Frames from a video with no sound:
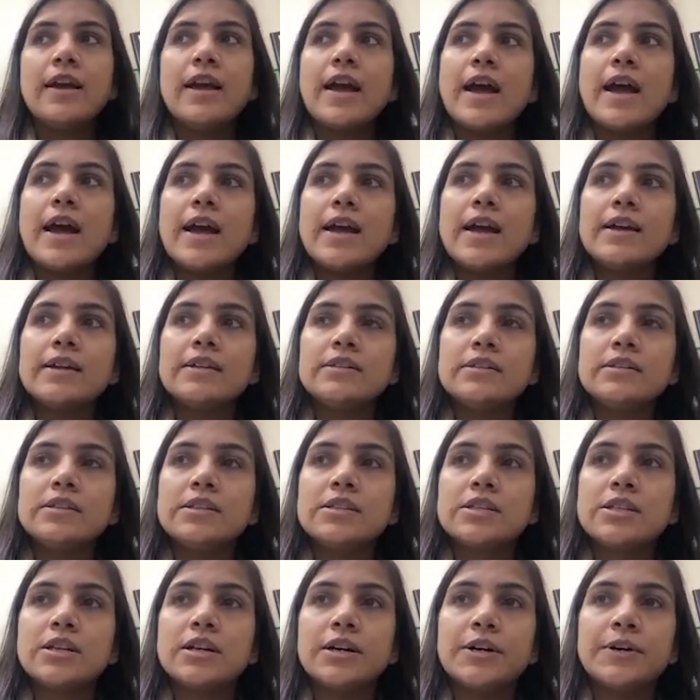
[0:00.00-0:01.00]

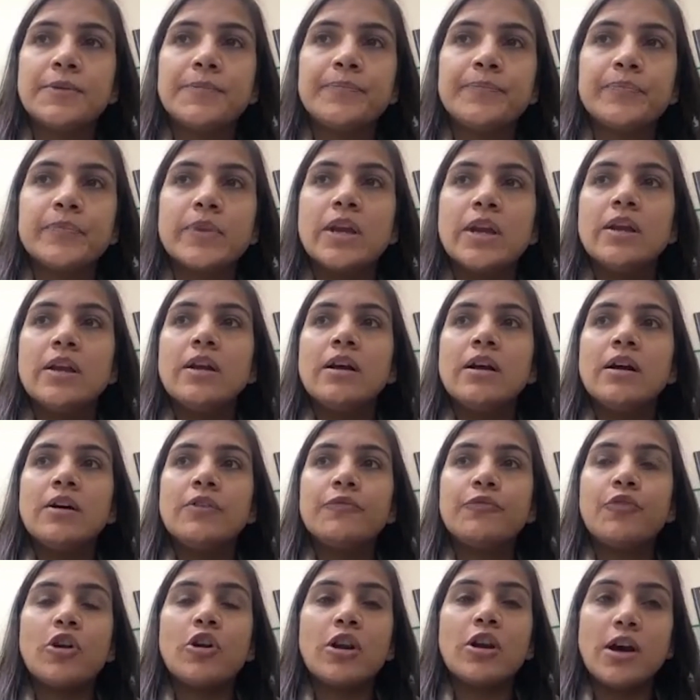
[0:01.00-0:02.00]
And um,
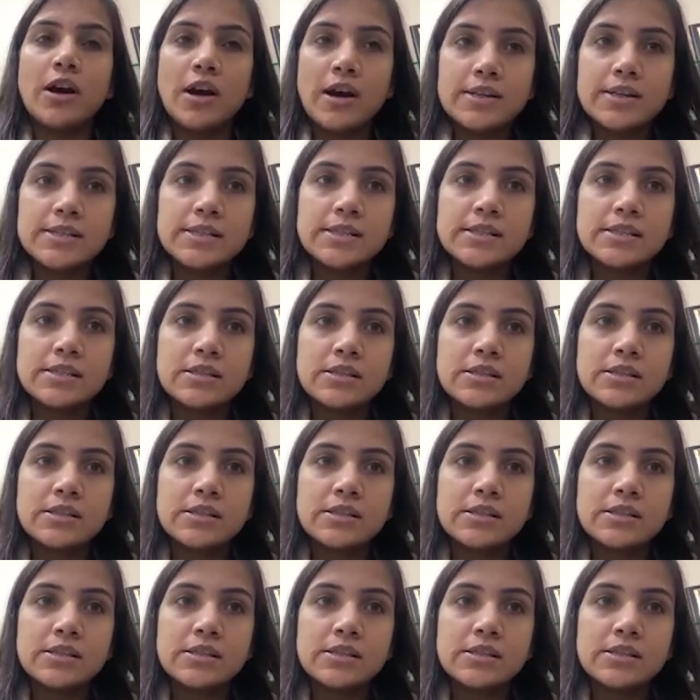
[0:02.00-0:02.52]
for us,